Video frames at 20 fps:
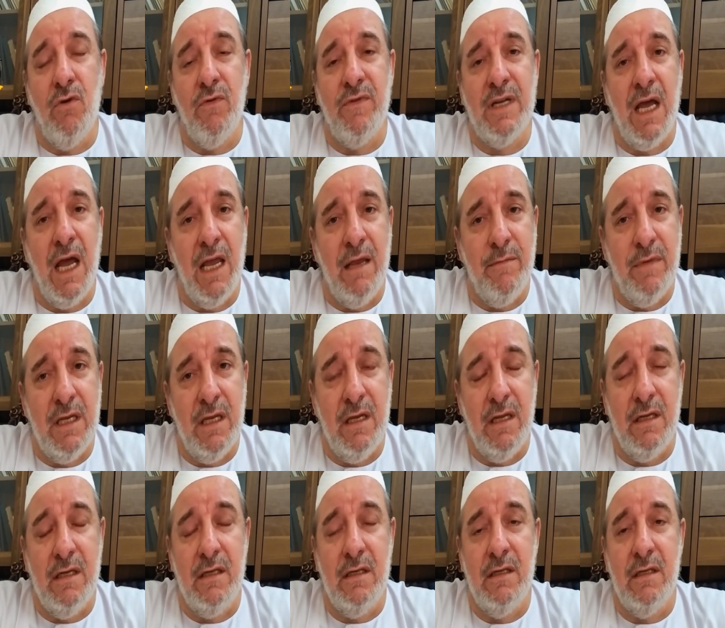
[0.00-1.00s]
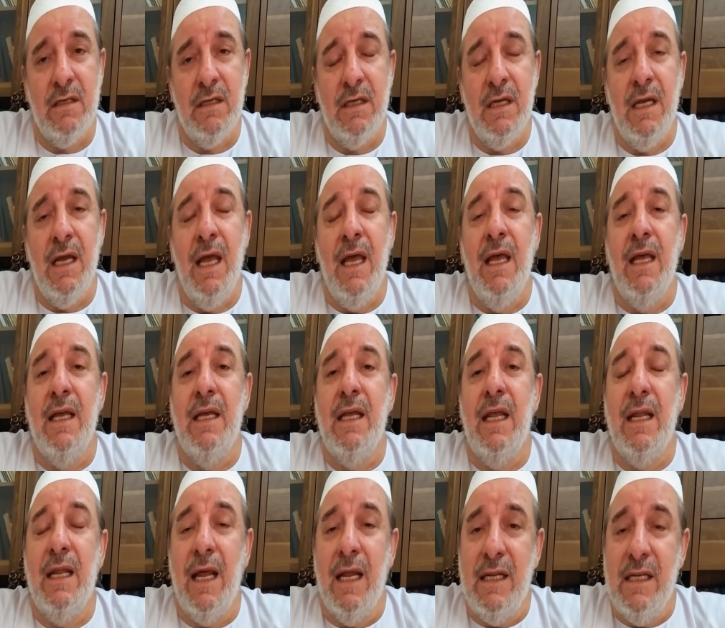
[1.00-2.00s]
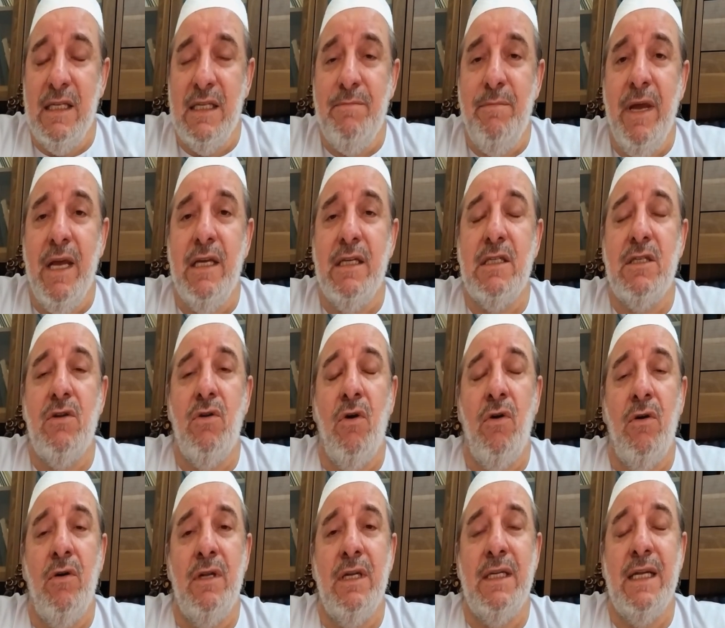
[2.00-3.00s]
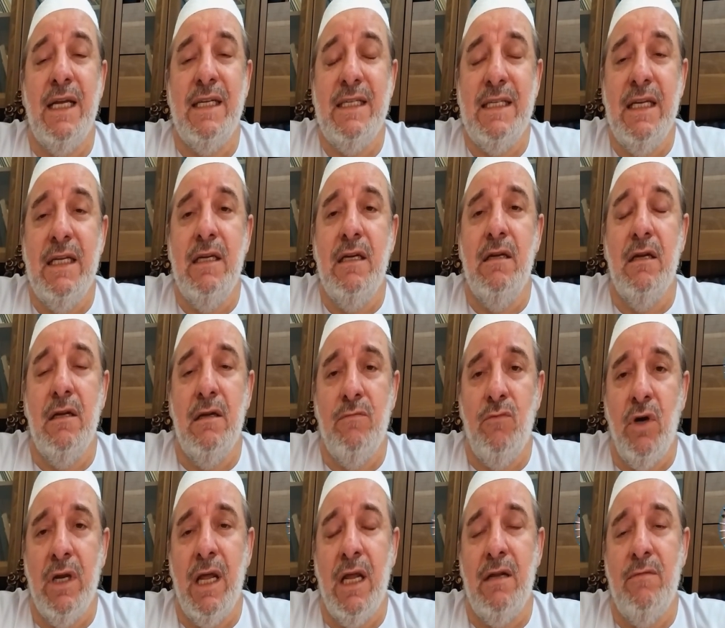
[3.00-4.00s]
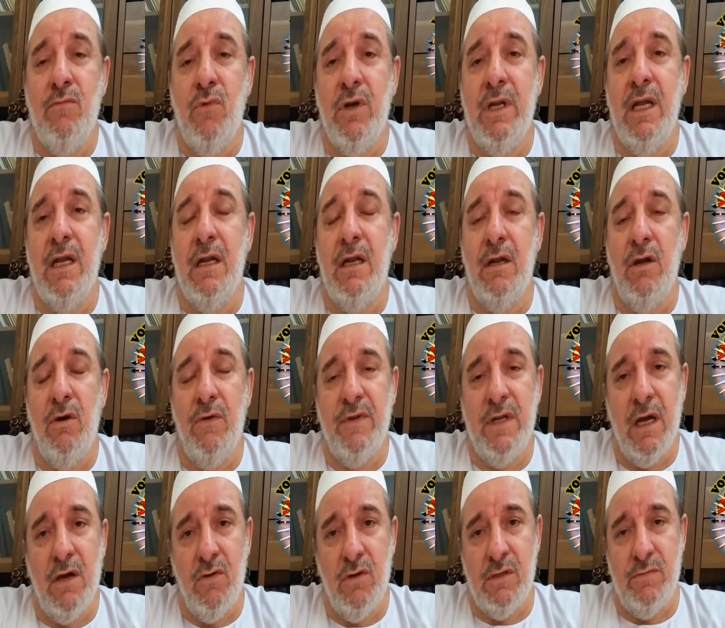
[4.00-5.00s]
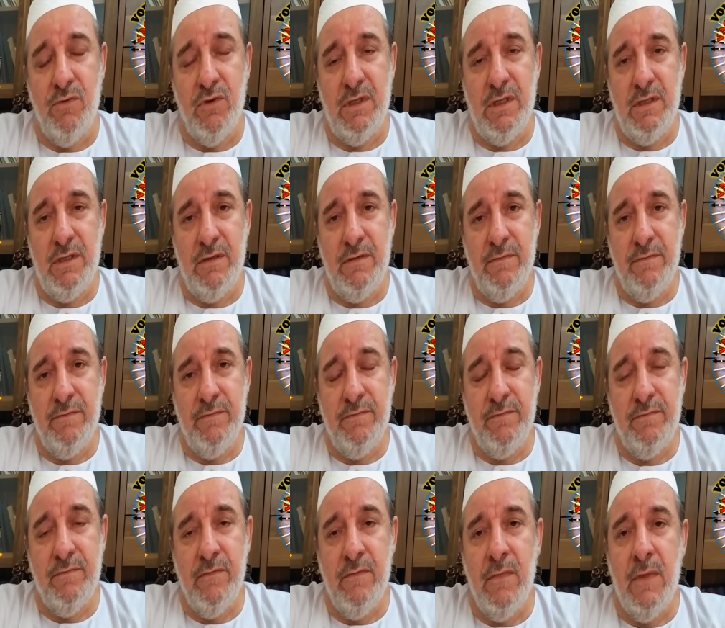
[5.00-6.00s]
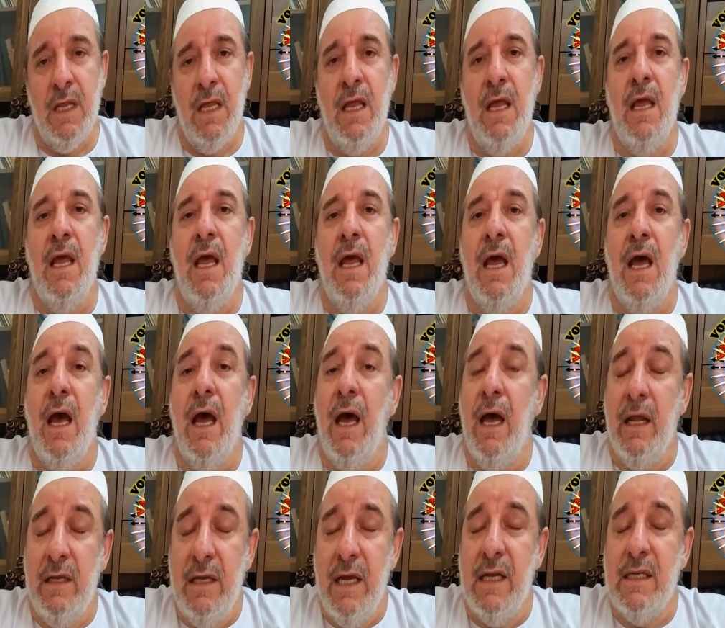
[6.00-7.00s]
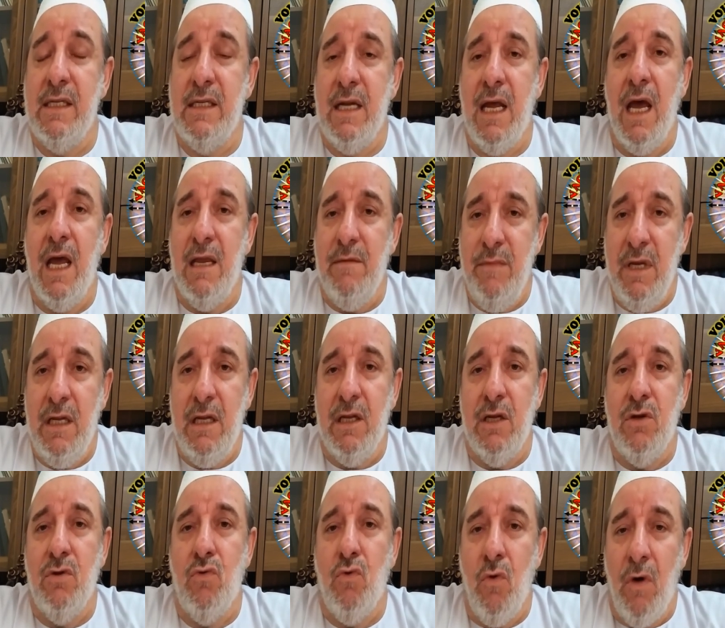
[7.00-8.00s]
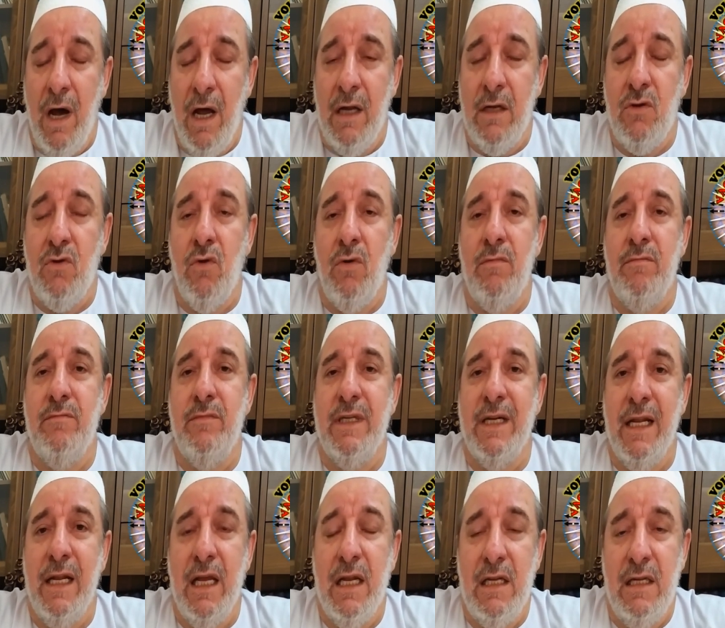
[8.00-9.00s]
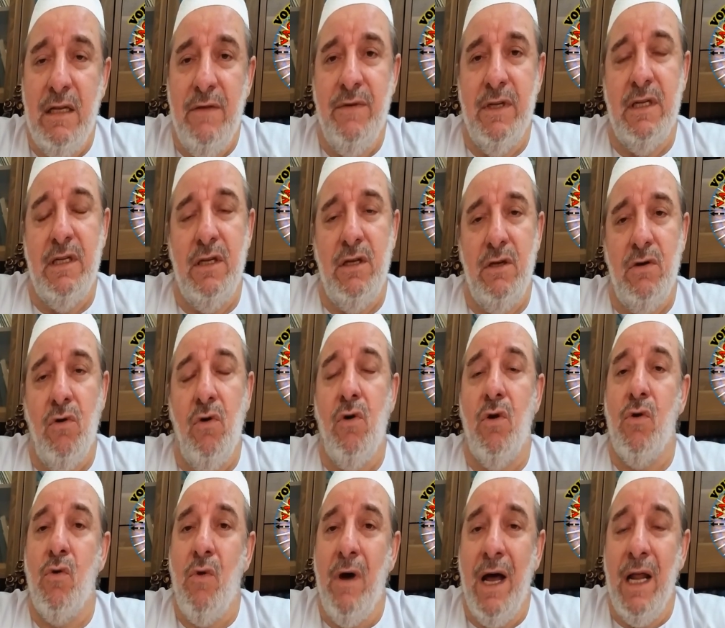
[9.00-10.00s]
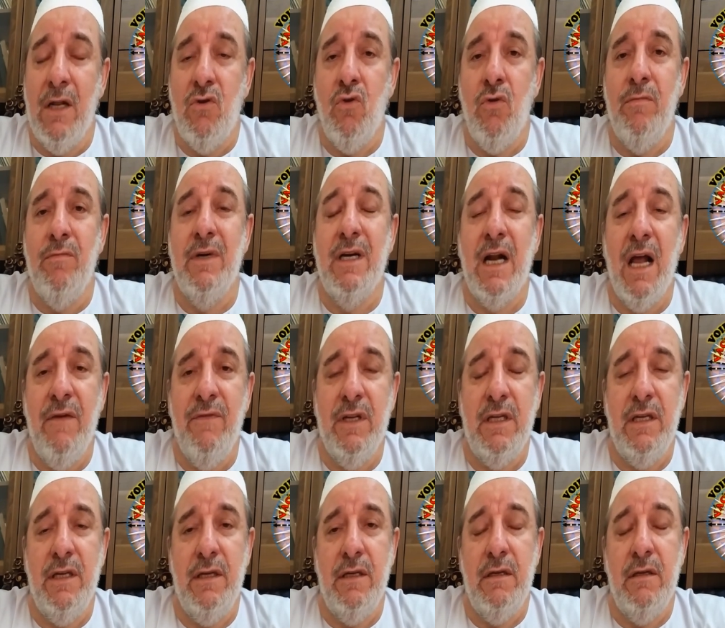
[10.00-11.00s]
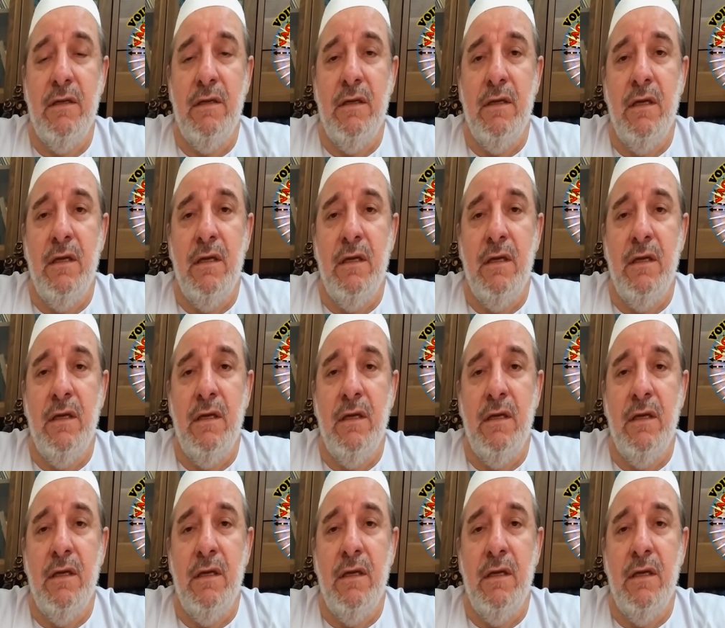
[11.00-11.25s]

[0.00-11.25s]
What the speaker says: of time theory that is based on the single monad model of the cosmos. And yes, I mean it, quantum relativity or quantum gravity,